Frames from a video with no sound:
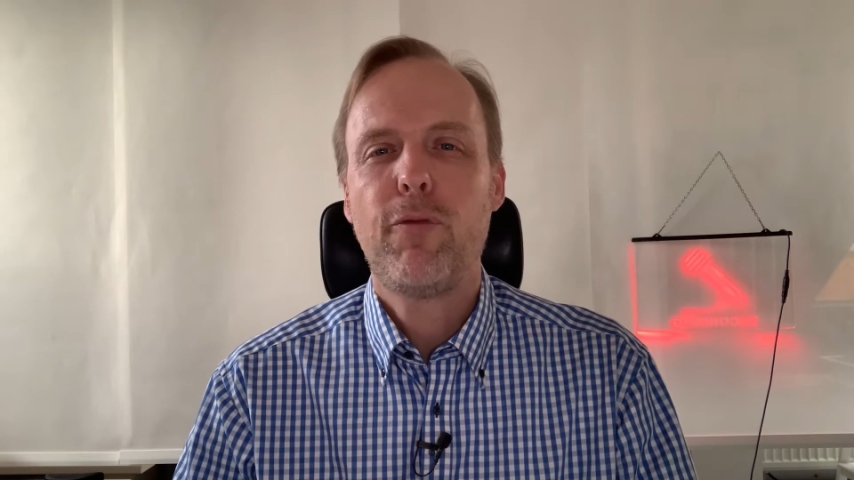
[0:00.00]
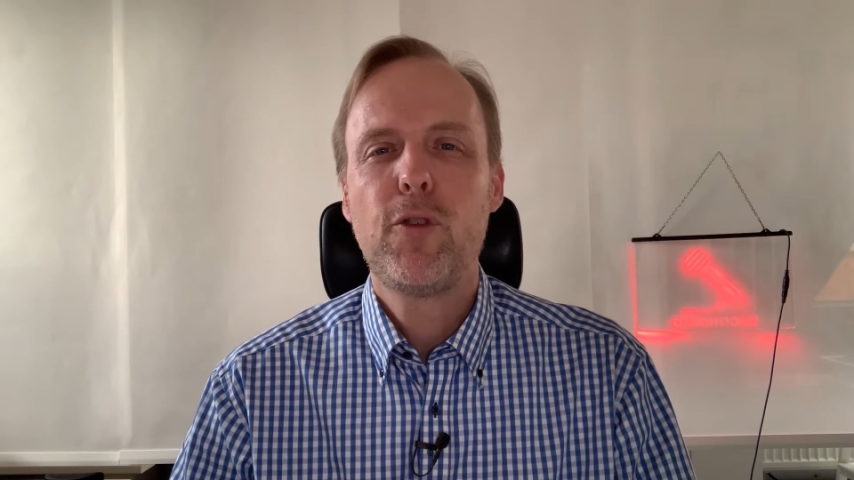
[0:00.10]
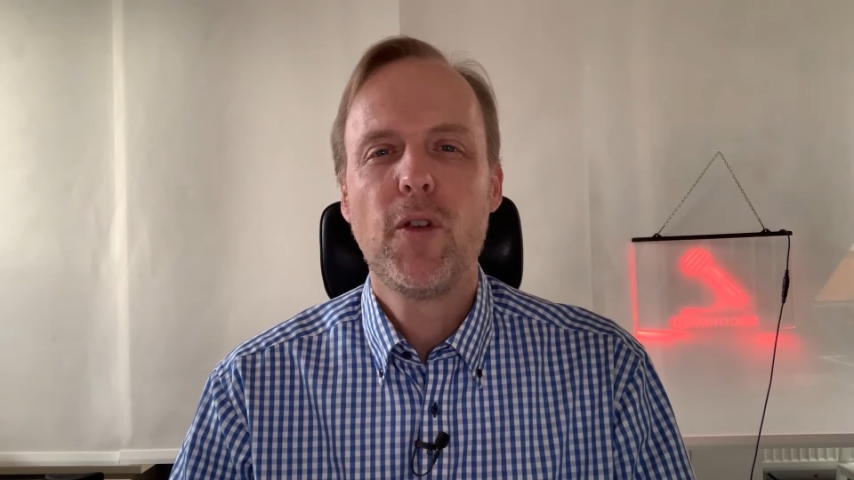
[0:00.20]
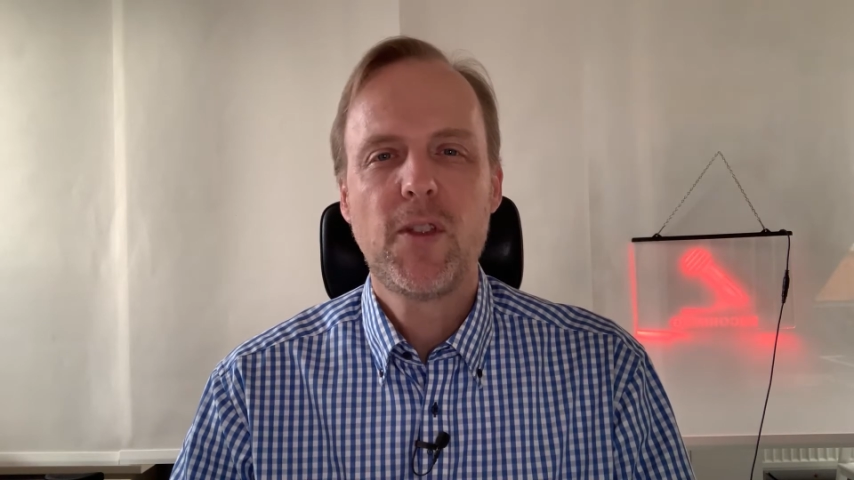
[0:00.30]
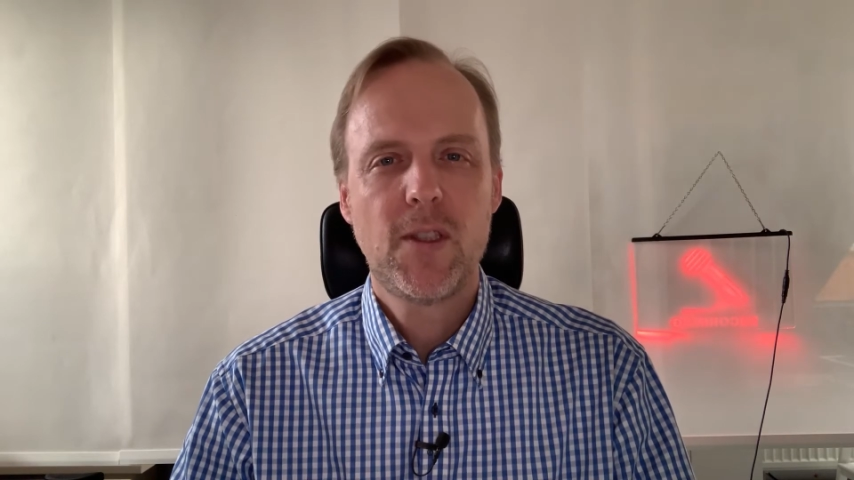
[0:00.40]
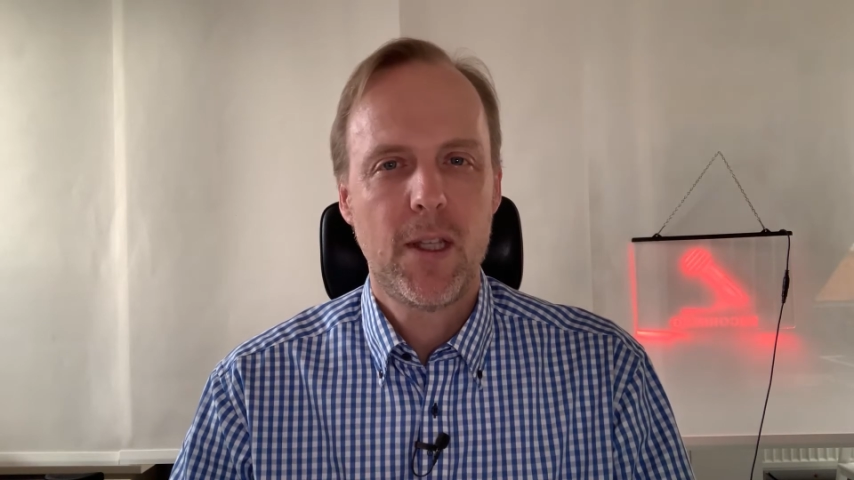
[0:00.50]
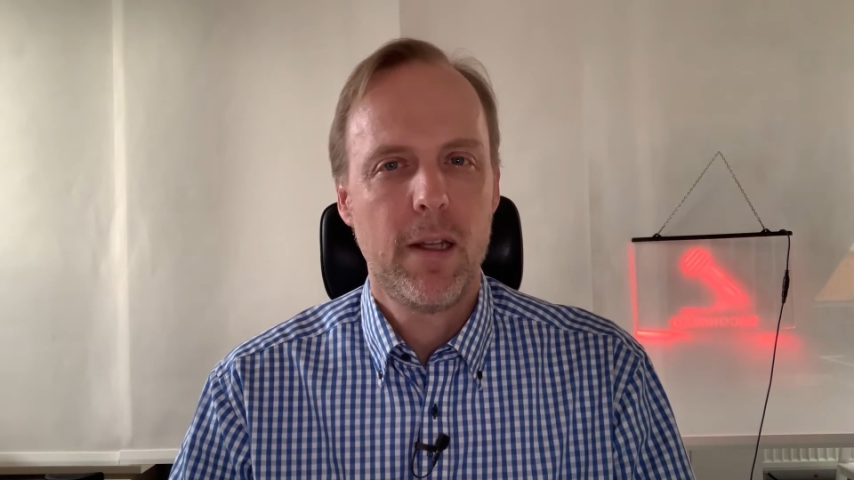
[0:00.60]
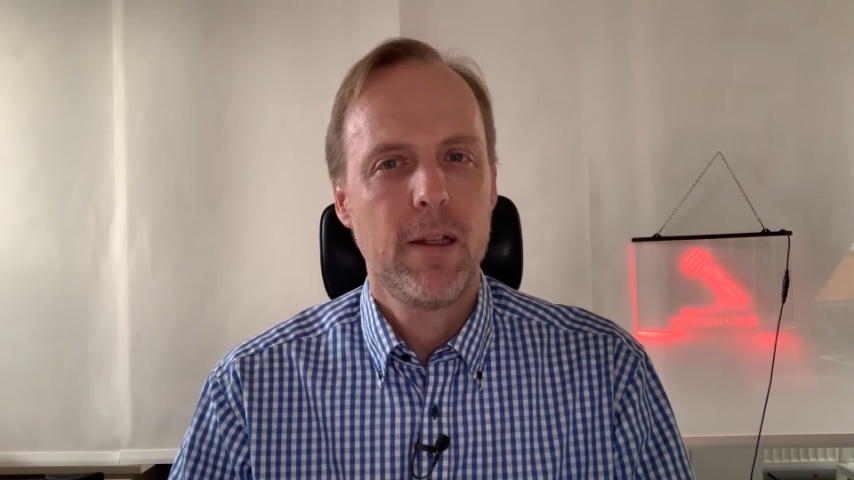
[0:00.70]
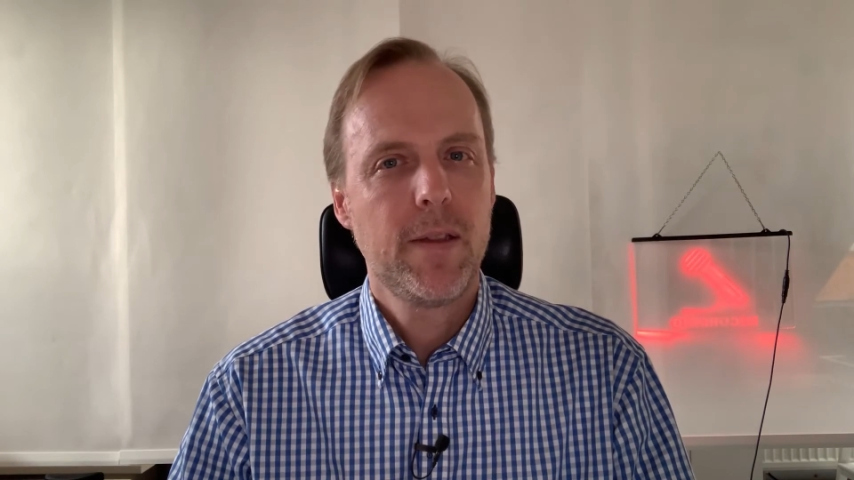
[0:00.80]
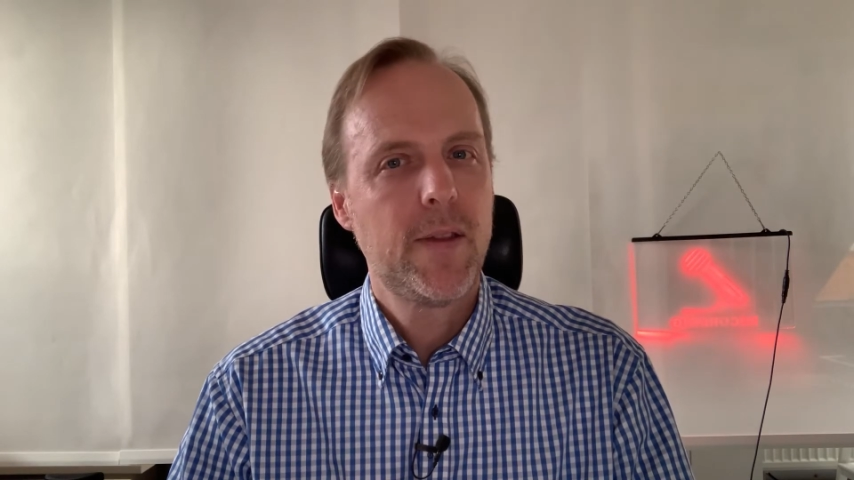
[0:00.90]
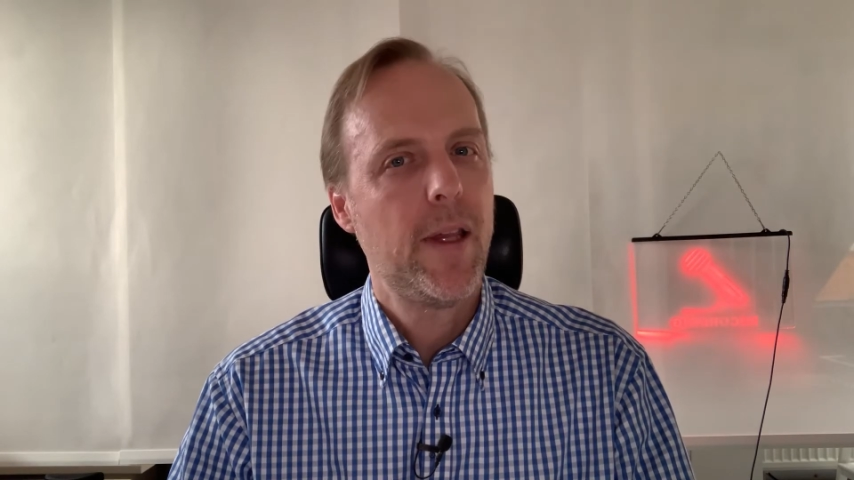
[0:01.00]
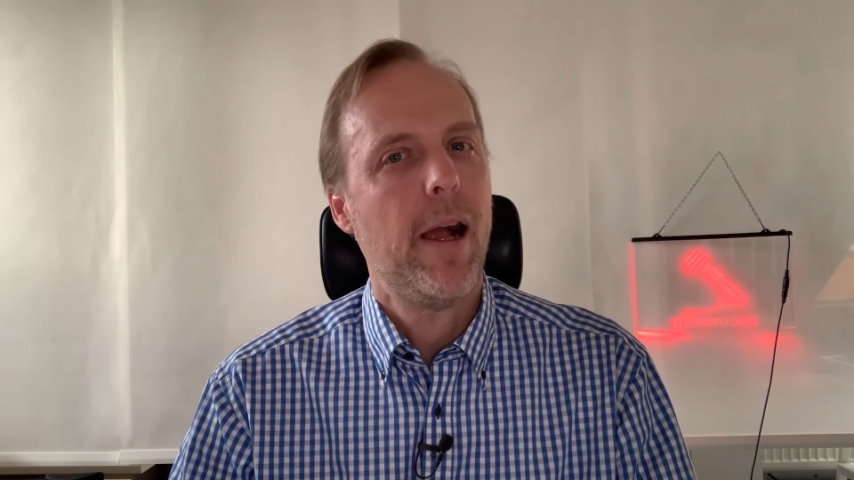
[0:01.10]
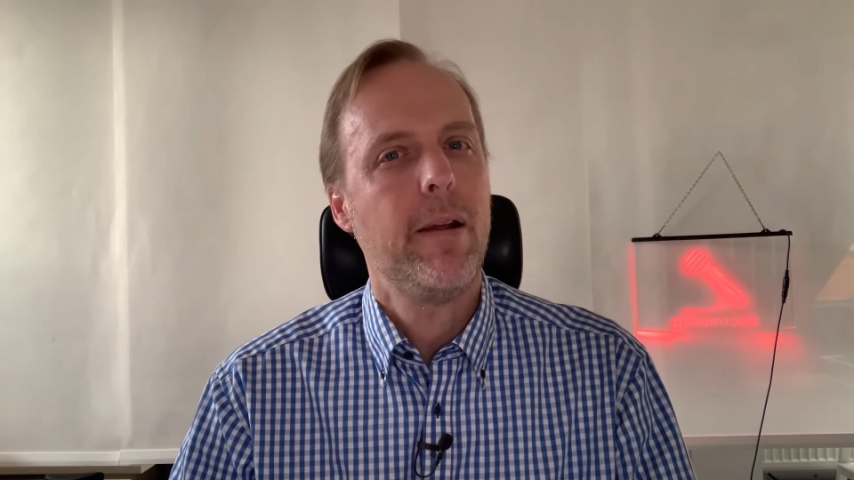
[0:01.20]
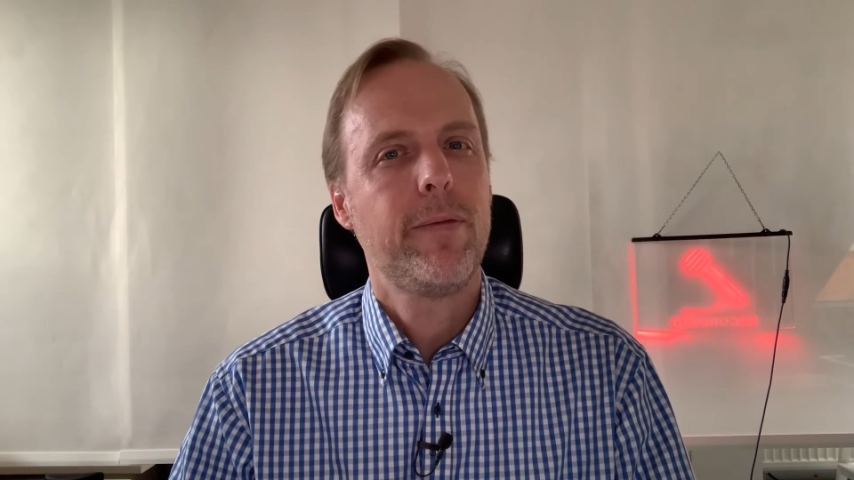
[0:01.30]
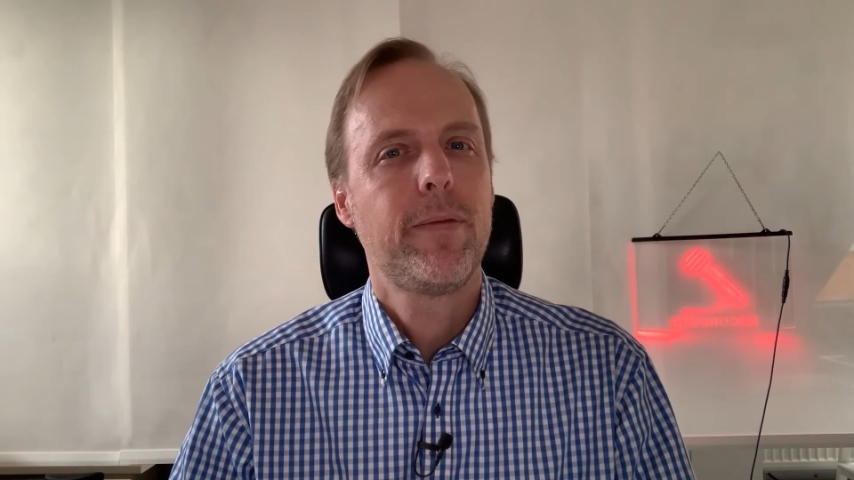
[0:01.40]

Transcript: your sinner self